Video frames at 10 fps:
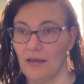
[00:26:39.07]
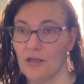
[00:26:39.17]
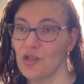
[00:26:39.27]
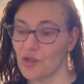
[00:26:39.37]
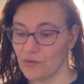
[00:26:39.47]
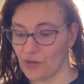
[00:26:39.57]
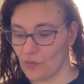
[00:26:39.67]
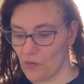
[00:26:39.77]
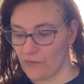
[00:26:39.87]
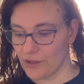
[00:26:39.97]
do
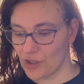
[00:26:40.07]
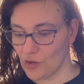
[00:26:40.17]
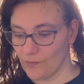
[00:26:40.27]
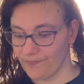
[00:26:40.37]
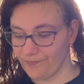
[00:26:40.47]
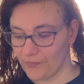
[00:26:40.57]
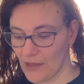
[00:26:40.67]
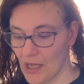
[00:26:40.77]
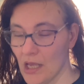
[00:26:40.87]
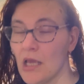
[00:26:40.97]
2/2.
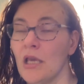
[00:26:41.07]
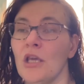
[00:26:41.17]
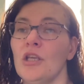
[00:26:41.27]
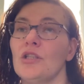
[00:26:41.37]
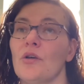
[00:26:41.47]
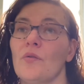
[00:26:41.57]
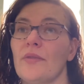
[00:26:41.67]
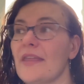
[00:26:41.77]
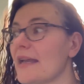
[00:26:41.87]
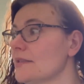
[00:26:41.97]
So
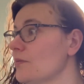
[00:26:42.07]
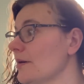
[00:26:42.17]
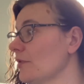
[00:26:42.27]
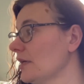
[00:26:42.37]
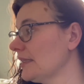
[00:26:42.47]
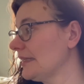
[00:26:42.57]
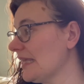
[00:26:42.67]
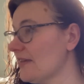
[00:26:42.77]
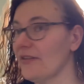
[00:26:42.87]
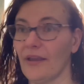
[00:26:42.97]
that's where I'm going to
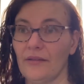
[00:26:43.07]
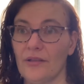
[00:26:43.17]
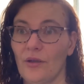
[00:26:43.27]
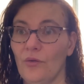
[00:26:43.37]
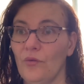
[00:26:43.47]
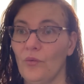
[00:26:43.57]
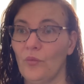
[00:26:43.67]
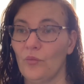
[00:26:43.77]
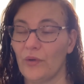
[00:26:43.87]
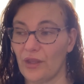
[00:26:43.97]
leave it
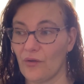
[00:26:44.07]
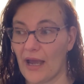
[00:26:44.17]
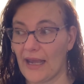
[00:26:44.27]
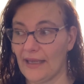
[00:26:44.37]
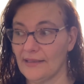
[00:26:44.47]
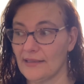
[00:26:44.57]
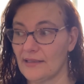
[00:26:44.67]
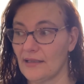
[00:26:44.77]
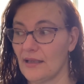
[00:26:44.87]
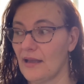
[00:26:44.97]
with you
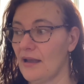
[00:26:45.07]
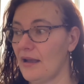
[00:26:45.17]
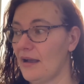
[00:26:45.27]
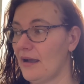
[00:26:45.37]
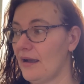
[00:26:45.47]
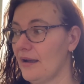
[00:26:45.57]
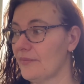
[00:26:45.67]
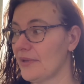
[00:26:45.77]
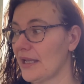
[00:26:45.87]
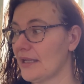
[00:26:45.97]
guys.
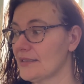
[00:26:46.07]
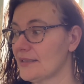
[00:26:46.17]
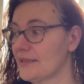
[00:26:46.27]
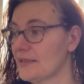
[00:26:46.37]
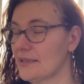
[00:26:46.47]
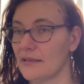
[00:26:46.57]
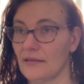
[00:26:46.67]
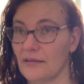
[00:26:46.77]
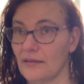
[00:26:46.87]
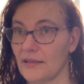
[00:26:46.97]
This
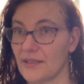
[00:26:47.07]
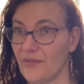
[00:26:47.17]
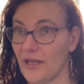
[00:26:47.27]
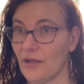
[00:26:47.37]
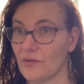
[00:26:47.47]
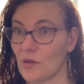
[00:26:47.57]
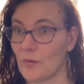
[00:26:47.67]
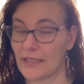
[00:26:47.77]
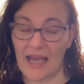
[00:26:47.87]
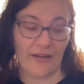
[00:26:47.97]
video is
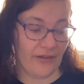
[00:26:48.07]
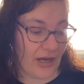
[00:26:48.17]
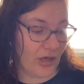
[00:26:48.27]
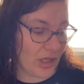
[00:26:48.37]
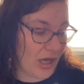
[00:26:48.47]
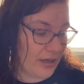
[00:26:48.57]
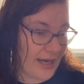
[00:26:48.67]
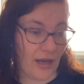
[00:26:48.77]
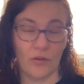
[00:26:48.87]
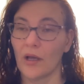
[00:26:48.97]
almost half an hour long
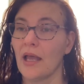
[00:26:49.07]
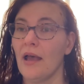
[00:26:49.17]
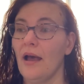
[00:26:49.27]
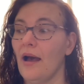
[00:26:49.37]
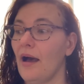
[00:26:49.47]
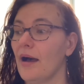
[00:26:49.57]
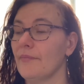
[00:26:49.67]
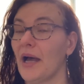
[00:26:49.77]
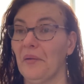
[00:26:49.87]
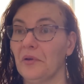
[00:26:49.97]
now.
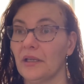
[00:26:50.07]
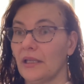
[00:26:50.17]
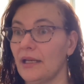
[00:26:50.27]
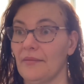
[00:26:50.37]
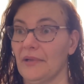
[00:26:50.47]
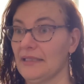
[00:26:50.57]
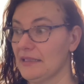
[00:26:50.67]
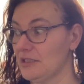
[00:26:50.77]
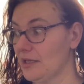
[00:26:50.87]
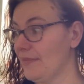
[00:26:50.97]
I'm going to clean up my
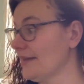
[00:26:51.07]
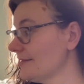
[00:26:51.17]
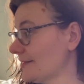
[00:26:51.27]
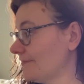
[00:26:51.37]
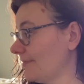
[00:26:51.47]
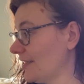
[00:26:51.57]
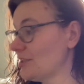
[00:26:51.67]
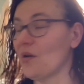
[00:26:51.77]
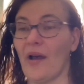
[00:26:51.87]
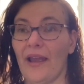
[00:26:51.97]
stitching mess
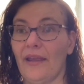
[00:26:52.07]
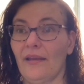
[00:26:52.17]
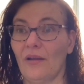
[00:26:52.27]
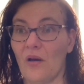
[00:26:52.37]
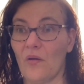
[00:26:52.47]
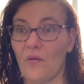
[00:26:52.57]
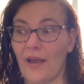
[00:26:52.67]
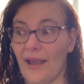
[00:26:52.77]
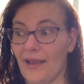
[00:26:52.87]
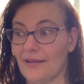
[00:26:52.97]
so I can go
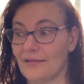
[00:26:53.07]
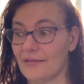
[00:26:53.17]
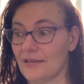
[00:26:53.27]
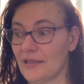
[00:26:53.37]
and